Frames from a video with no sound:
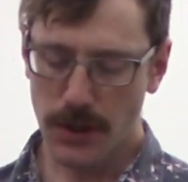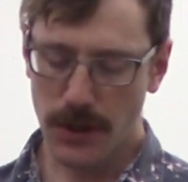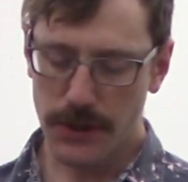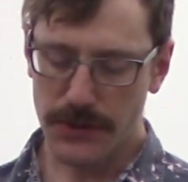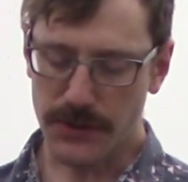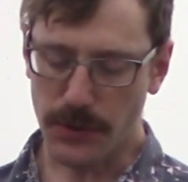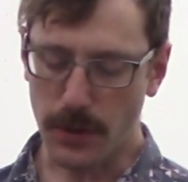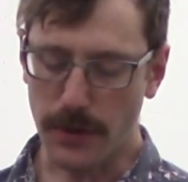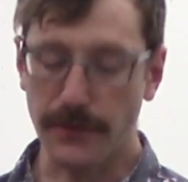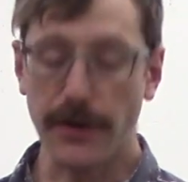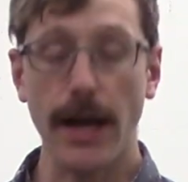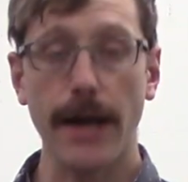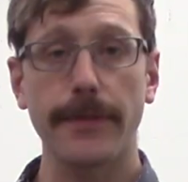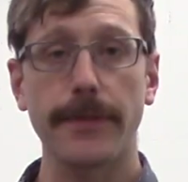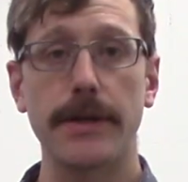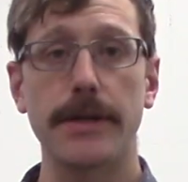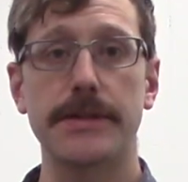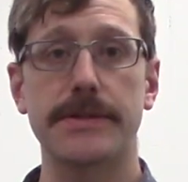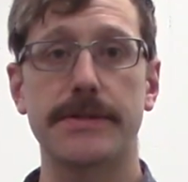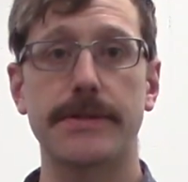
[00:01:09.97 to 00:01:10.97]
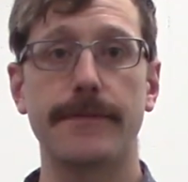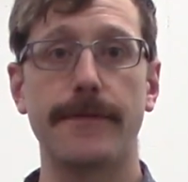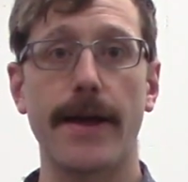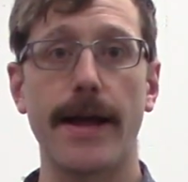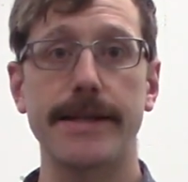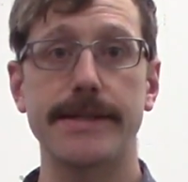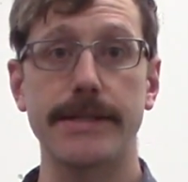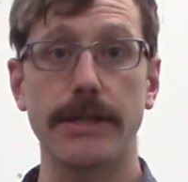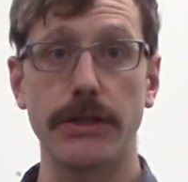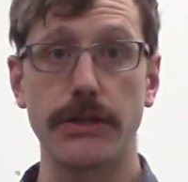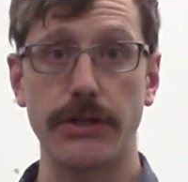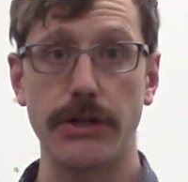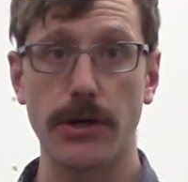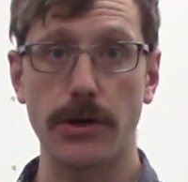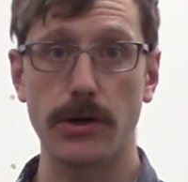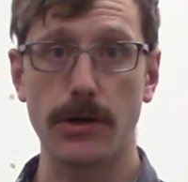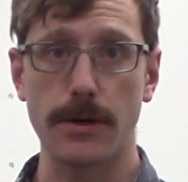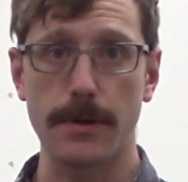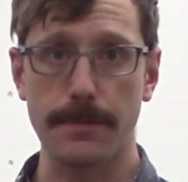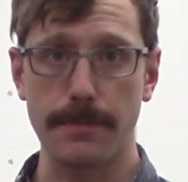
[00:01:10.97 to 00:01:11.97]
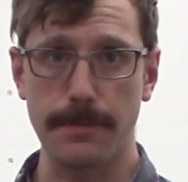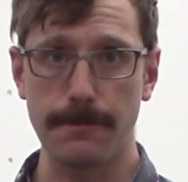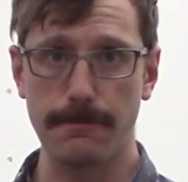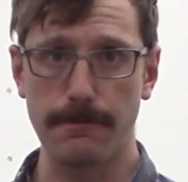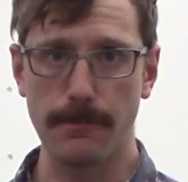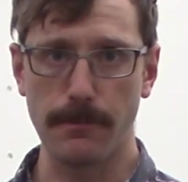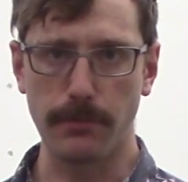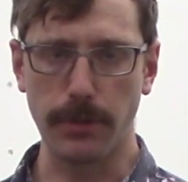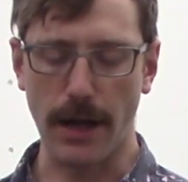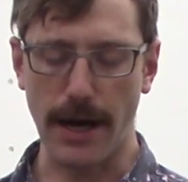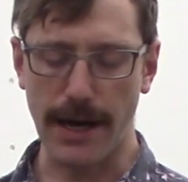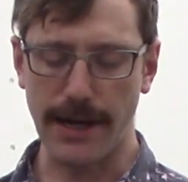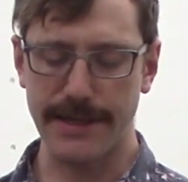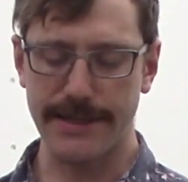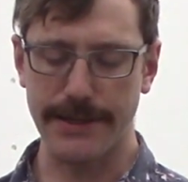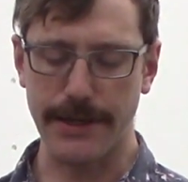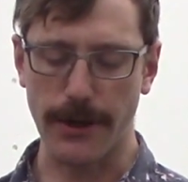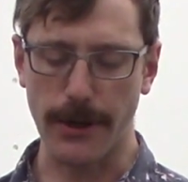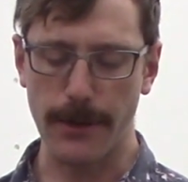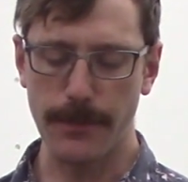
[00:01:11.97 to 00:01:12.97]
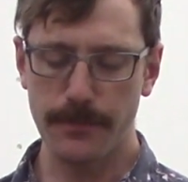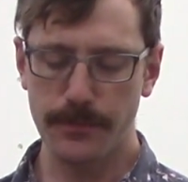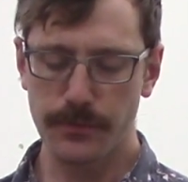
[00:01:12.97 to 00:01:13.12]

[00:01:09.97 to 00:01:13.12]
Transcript: So we've got these fancy shear blocks here